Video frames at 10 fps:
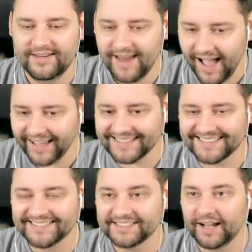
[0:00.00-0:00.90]

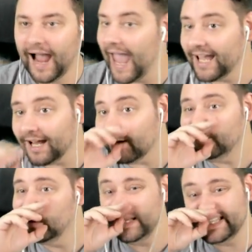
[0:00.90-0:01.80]
Nice! I ain't got
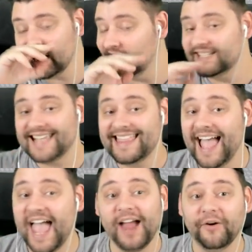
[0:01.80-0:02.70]
enough money to kind of set
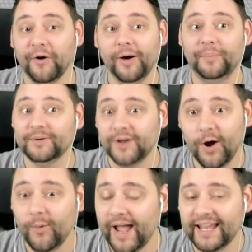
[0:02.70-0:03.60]
that area up.
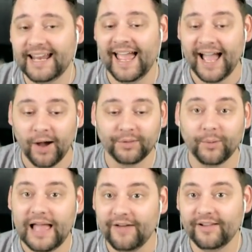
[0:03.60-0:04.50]
No way in hell
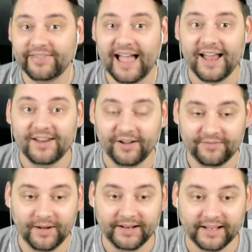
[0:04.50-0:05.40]
do I have that
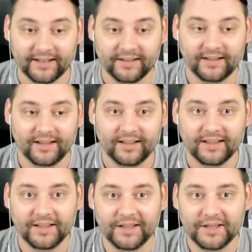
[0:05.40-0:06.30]
enough money.
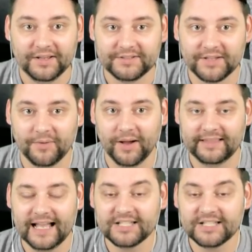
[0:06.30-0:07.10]
So uh,